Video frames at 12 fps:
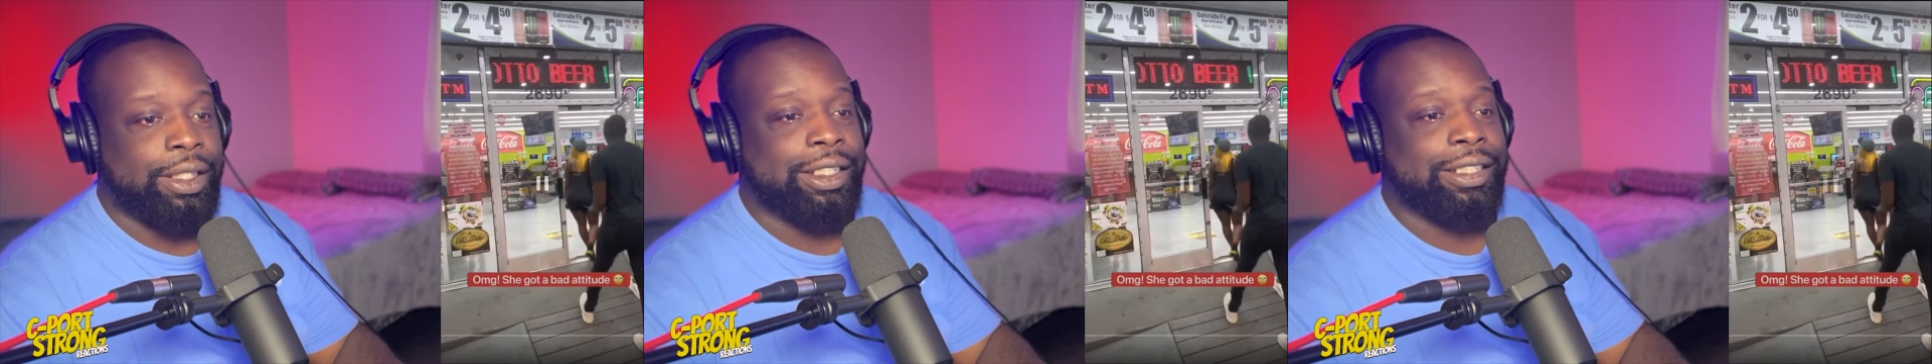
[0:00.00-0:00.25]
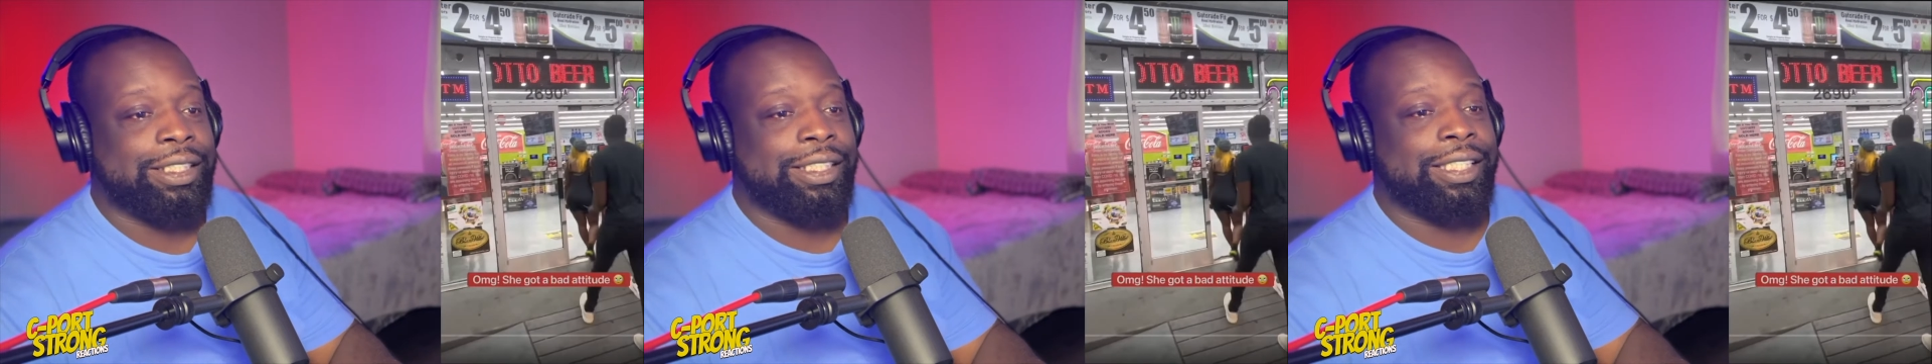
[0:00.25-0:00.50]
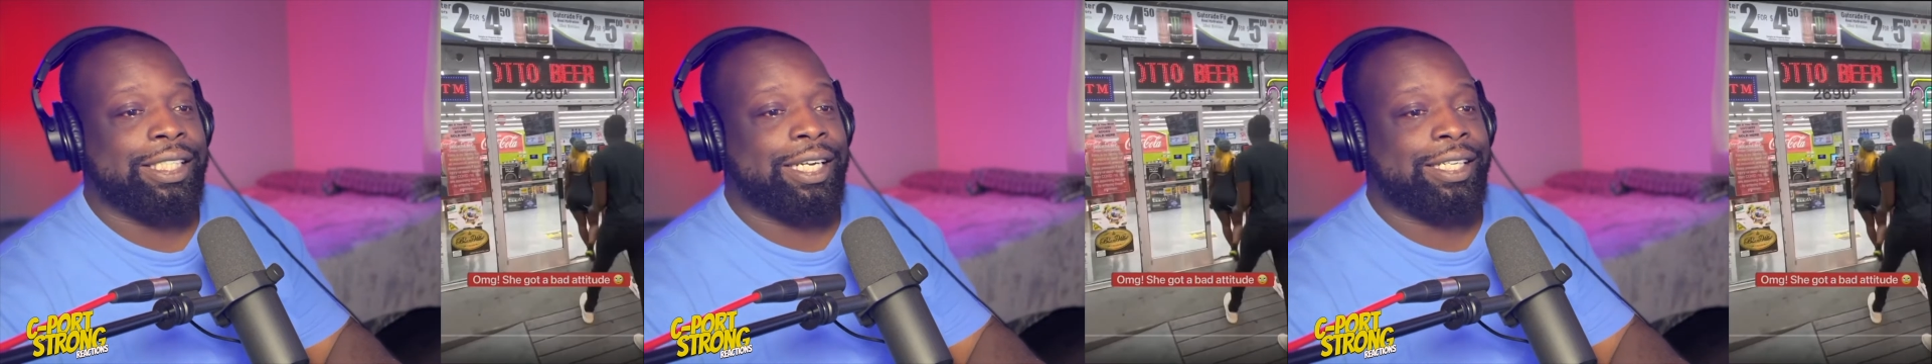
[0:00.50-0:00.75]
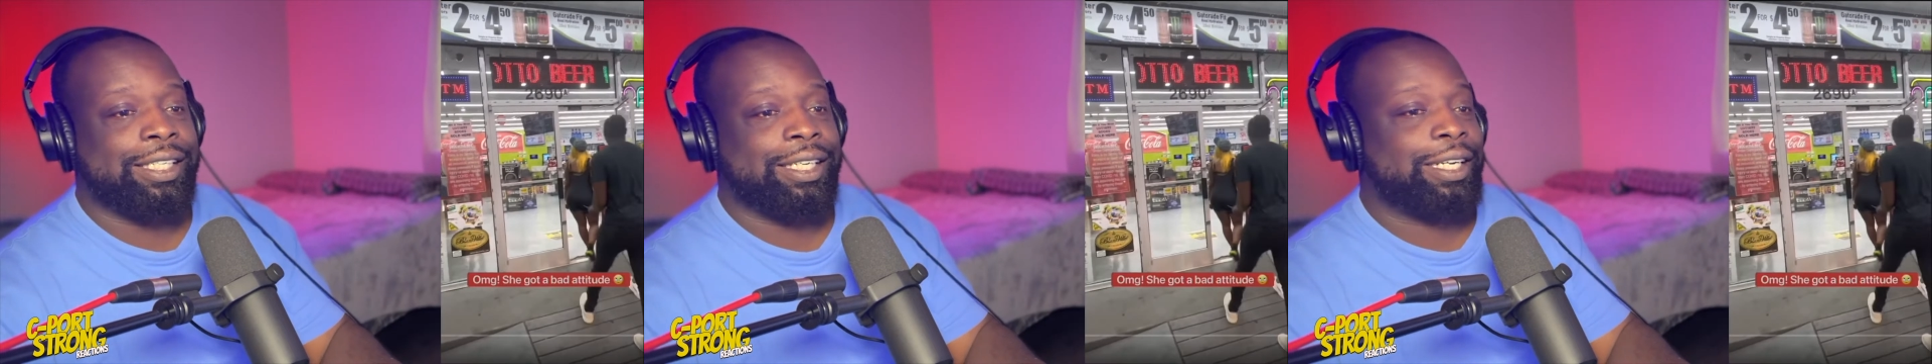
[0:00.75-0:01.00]
Yeah, she did
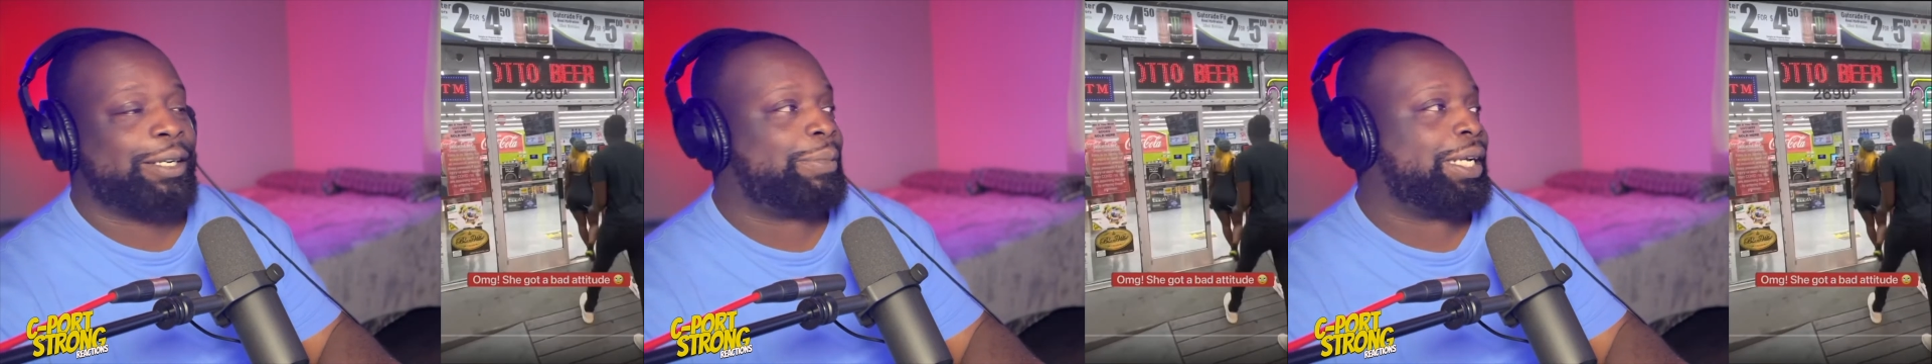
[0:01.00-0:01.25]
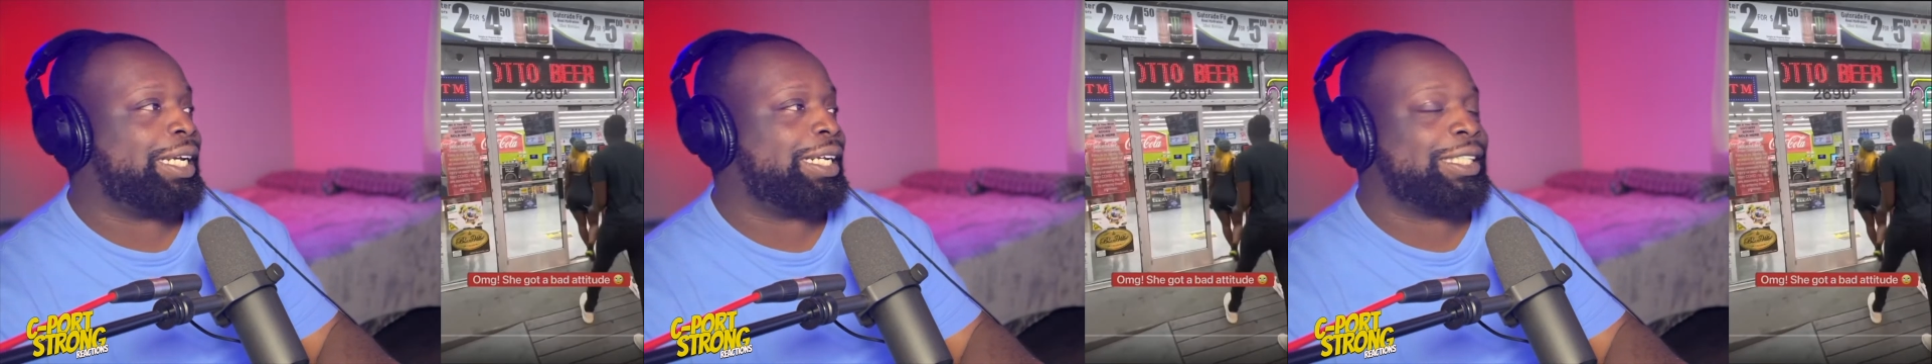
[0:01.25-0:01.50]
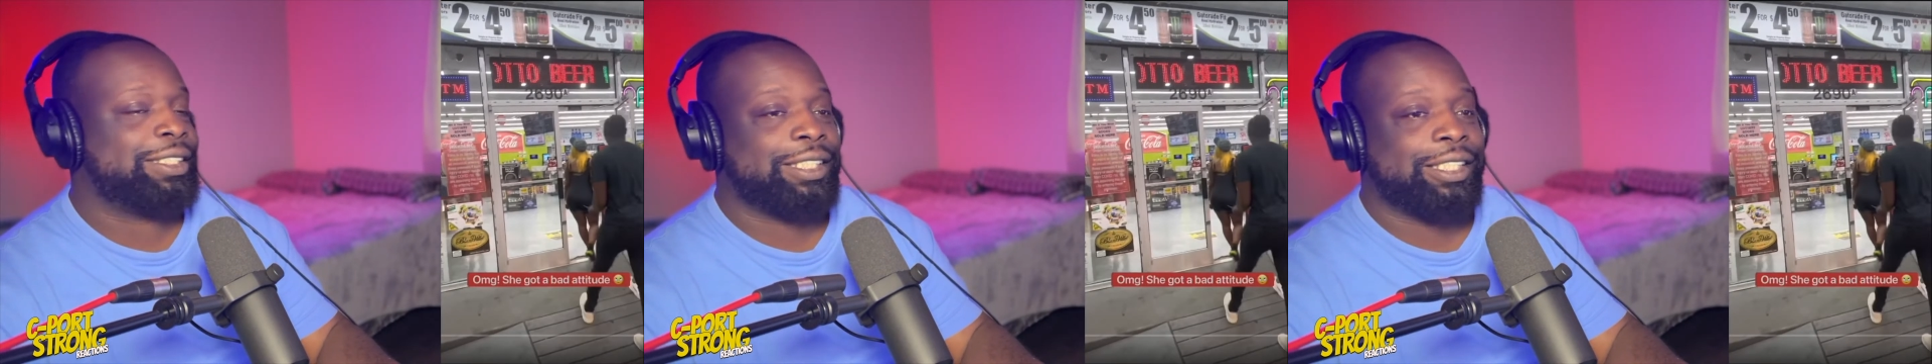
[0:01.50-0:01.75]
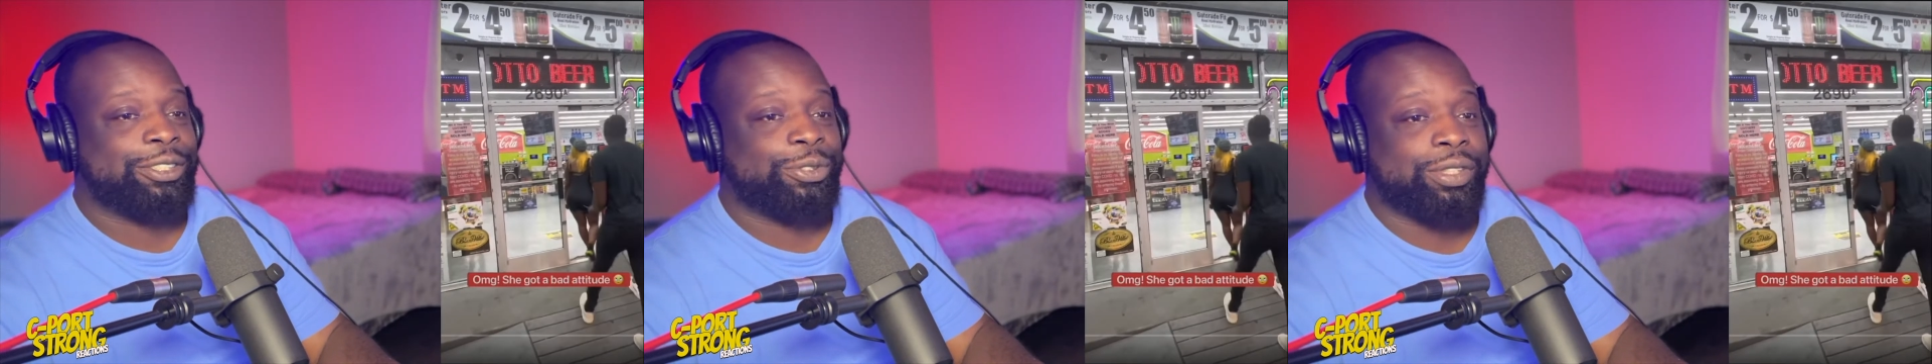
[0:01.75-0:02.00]
got there, had a badass
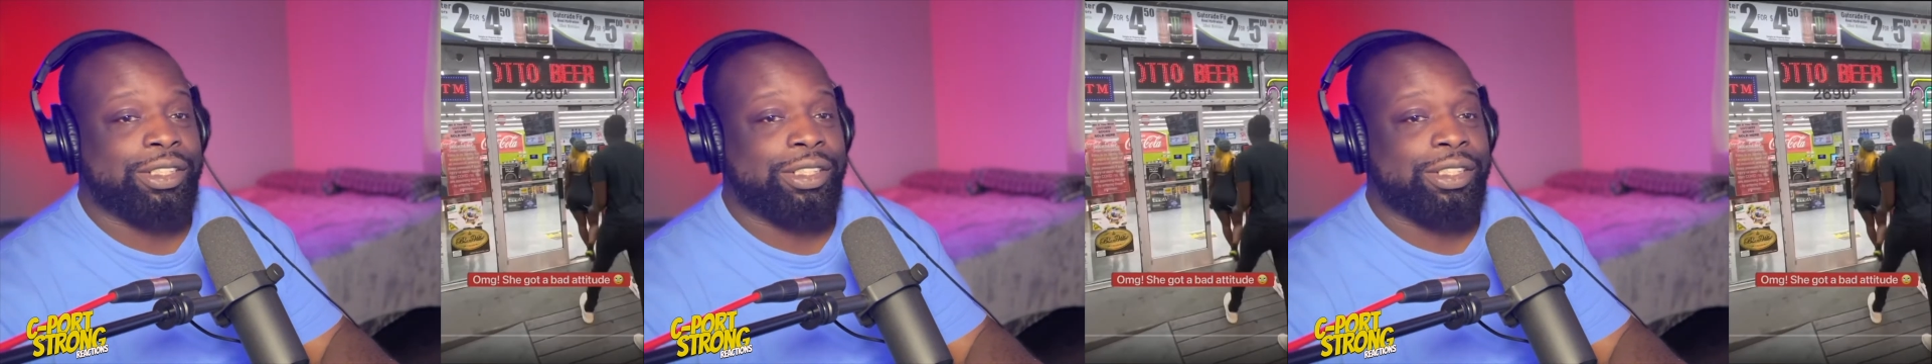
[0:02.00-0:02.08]
attitude.